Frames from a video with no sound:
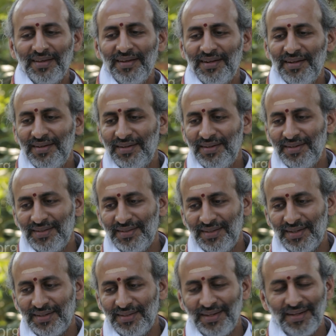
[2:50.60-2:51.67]
And
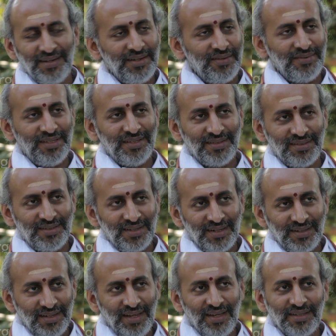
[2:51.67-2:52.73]
at the end of this
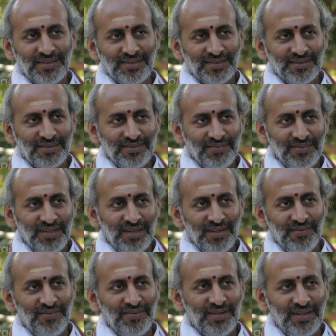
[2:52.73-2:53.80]
text, we
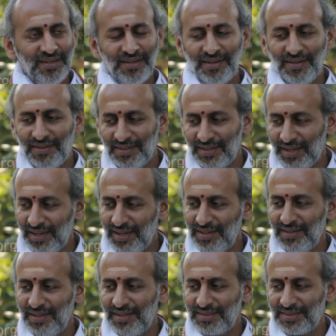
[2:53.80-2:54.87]
have
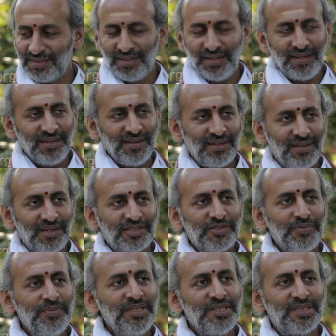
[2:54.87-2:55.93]
again a string,
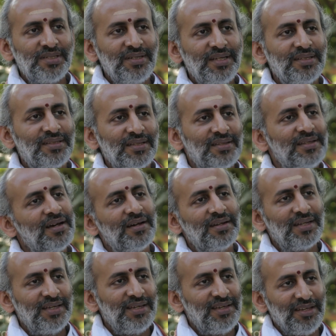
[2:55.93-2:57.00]
Lakshmisha Nihita
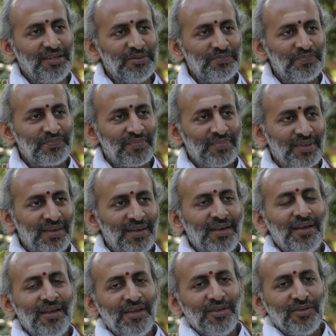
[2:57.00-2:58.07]
Dhyanaihi.
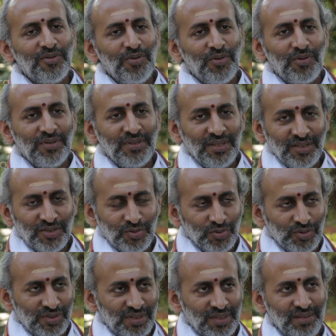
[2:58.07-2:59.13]
So, these
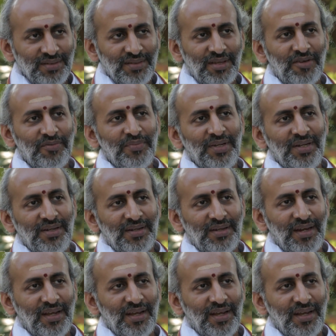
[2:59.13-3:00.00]
two strings have been